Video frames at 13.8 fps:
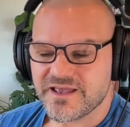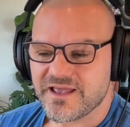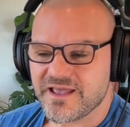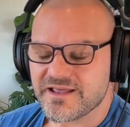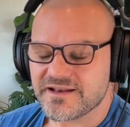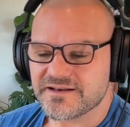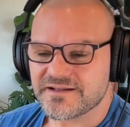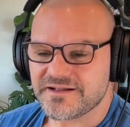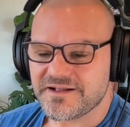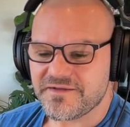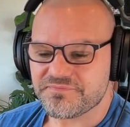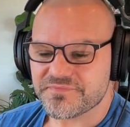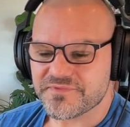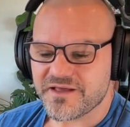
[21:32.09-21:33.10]
And uh,
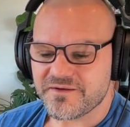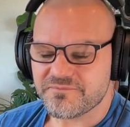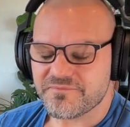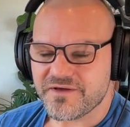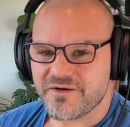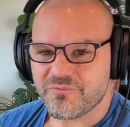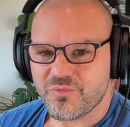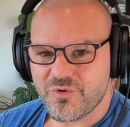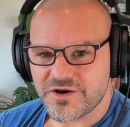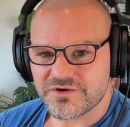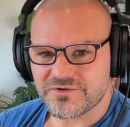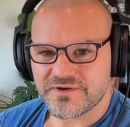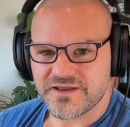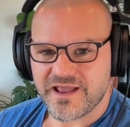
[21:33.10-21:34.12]
I'm, I'm
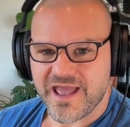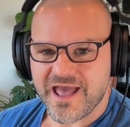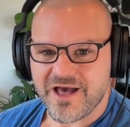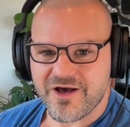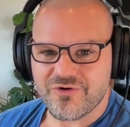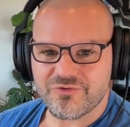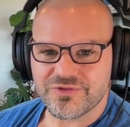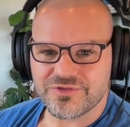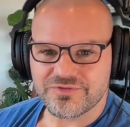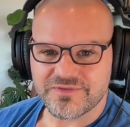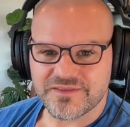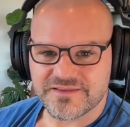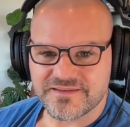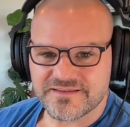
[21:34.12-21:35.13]
wondering how
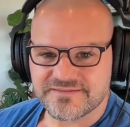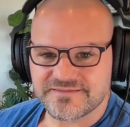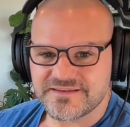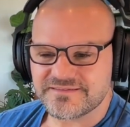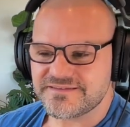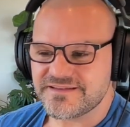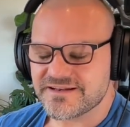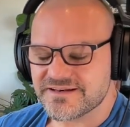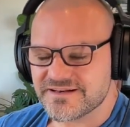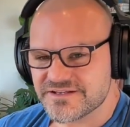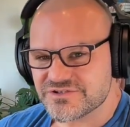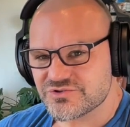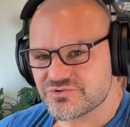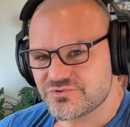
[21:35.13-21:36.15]
is, is this the
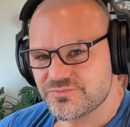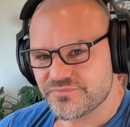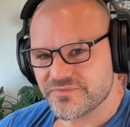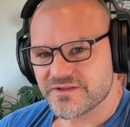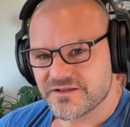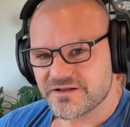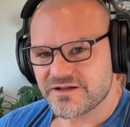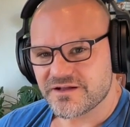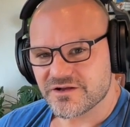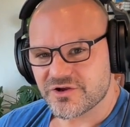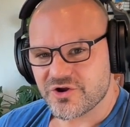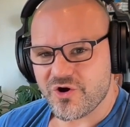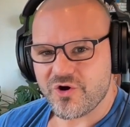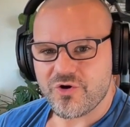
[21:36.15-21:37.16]
initial uh,
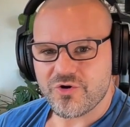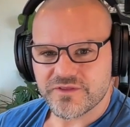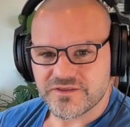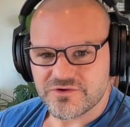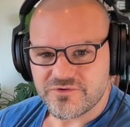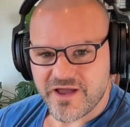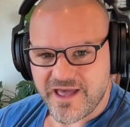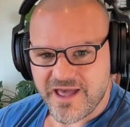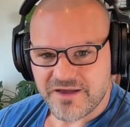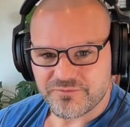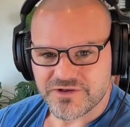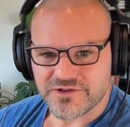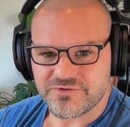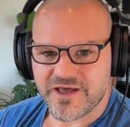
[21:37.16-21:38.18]
call that you
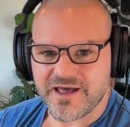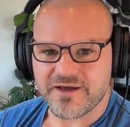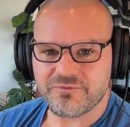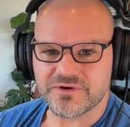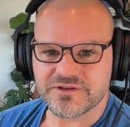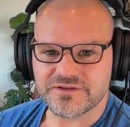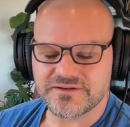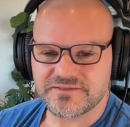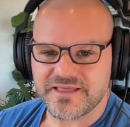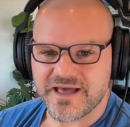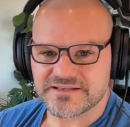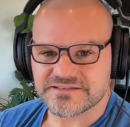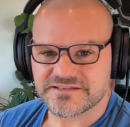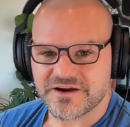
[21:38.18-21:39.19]
had when you had when you did
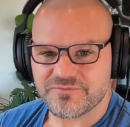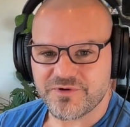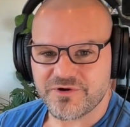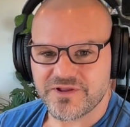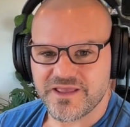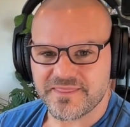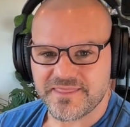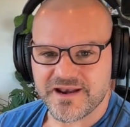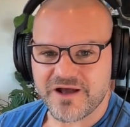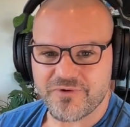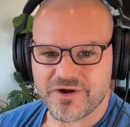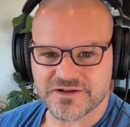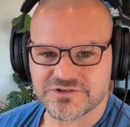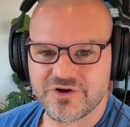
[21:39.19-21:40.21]
that ceremony and then i
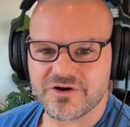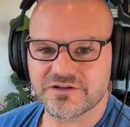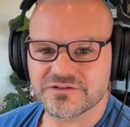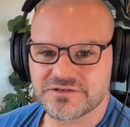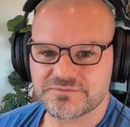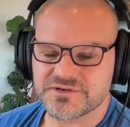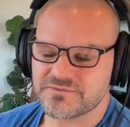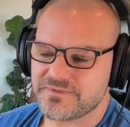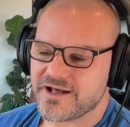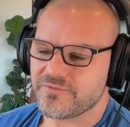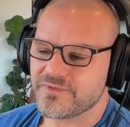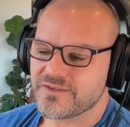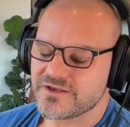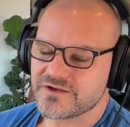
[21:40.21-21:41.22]
want to talk a little bit
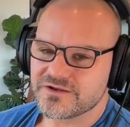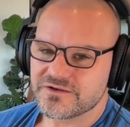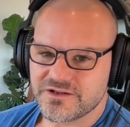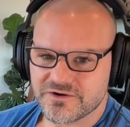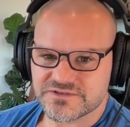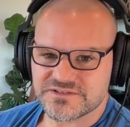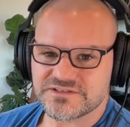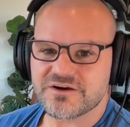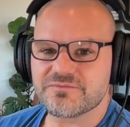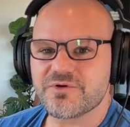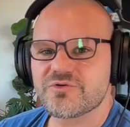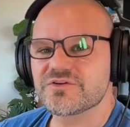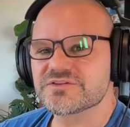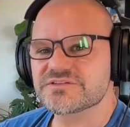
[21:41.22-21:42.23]
about you know
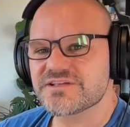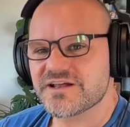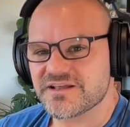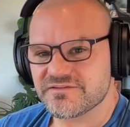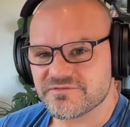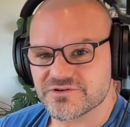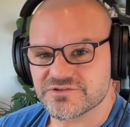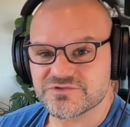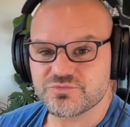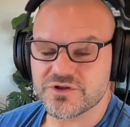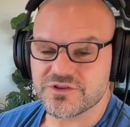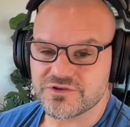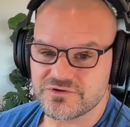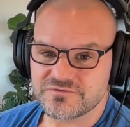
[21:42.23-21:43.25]
ceremonial setting versus
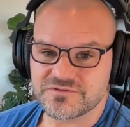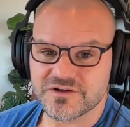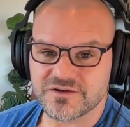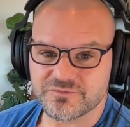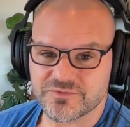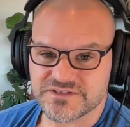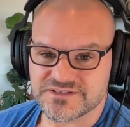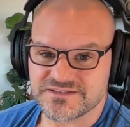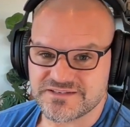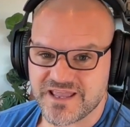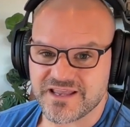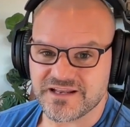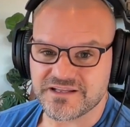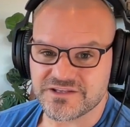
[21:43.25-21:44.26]
what you've done which is
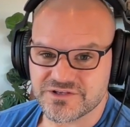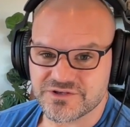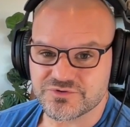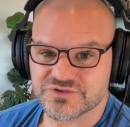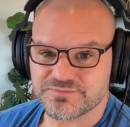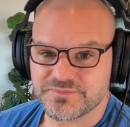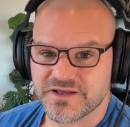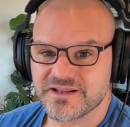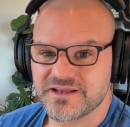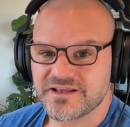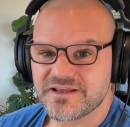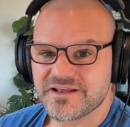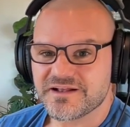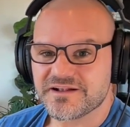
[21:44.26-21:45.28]
daily use but
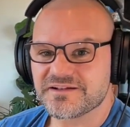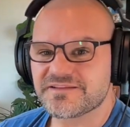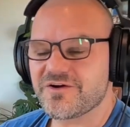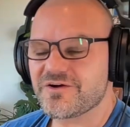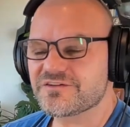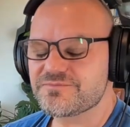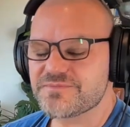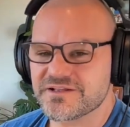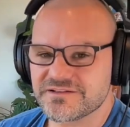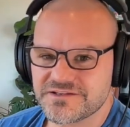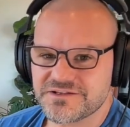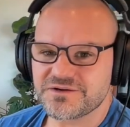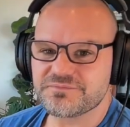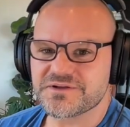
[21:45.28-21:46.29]
talk to me a
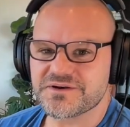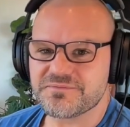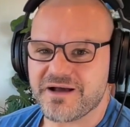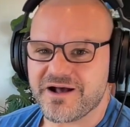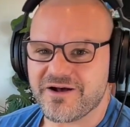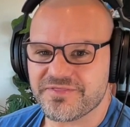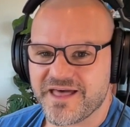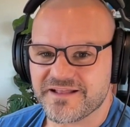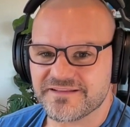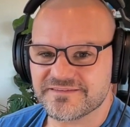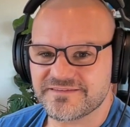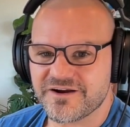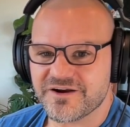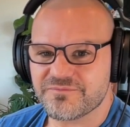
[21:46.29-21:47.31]
little bit about that
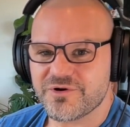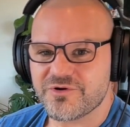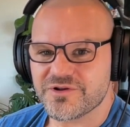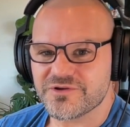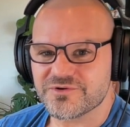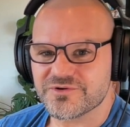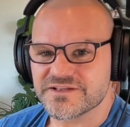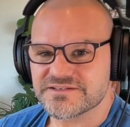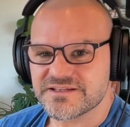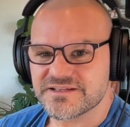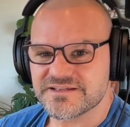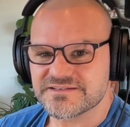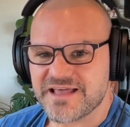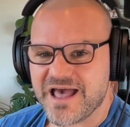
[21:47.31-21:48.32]
ceremonial is
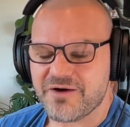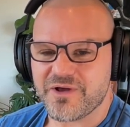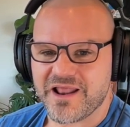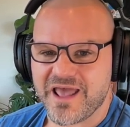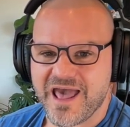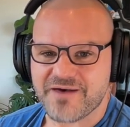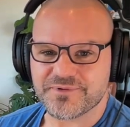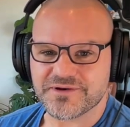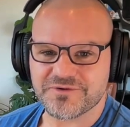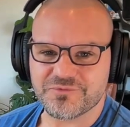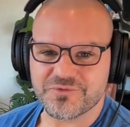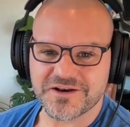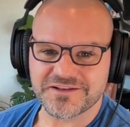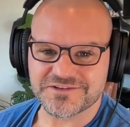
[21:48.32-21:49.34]
is that what happened and
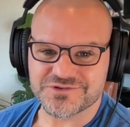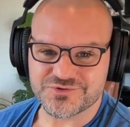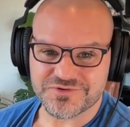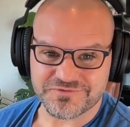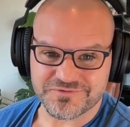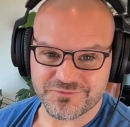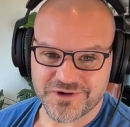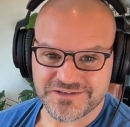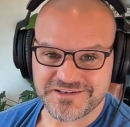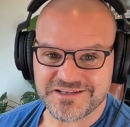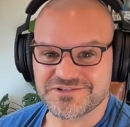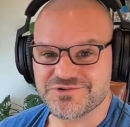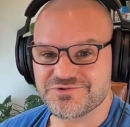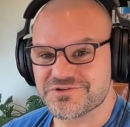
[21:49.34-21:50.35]
what did you what
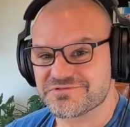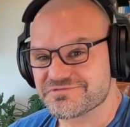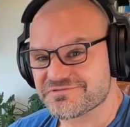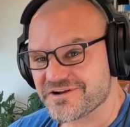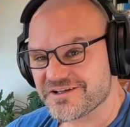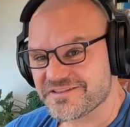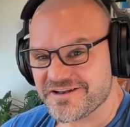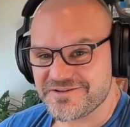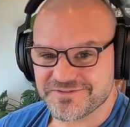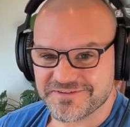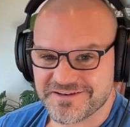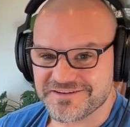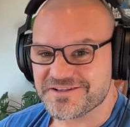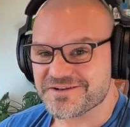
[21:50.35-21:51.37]
did you confront and then you
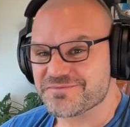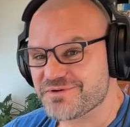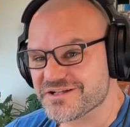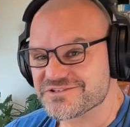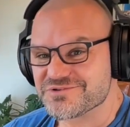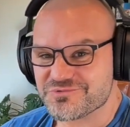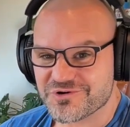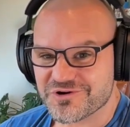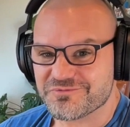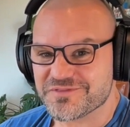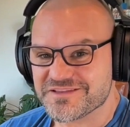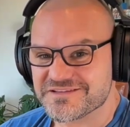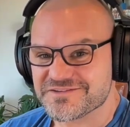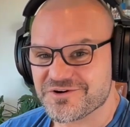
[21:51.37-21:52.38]
said you did a bunch of work
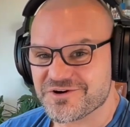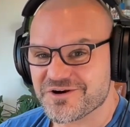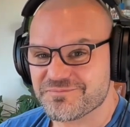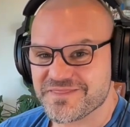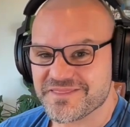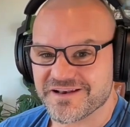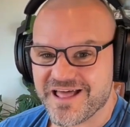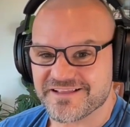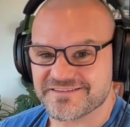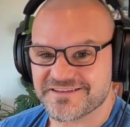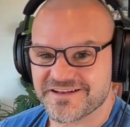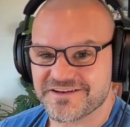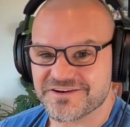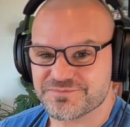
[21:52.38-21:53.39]
with this herb in the last 10 mm-hmm.